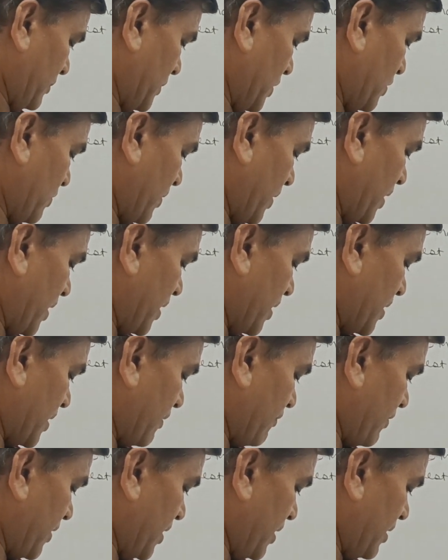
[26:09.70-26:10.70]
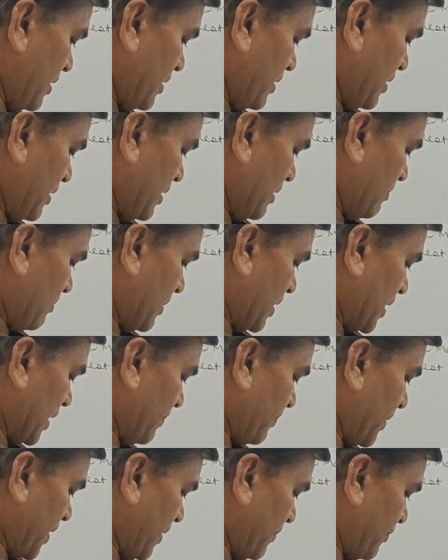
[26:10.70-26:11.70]
27
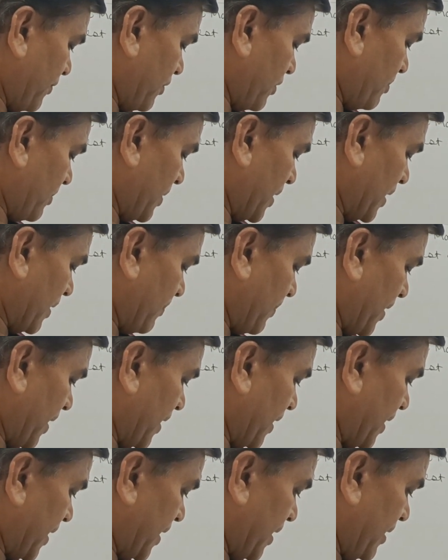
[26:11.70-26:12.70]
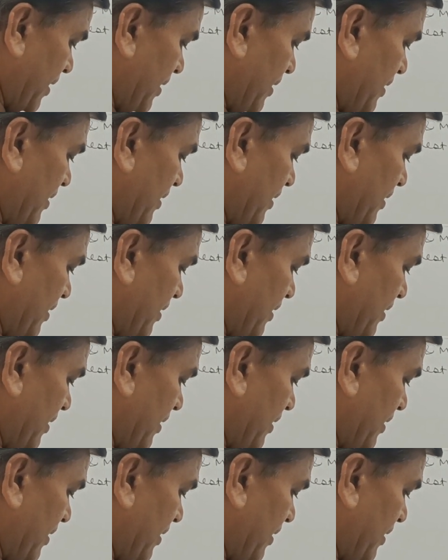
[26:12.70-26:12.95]
multiply 4 multiply 10,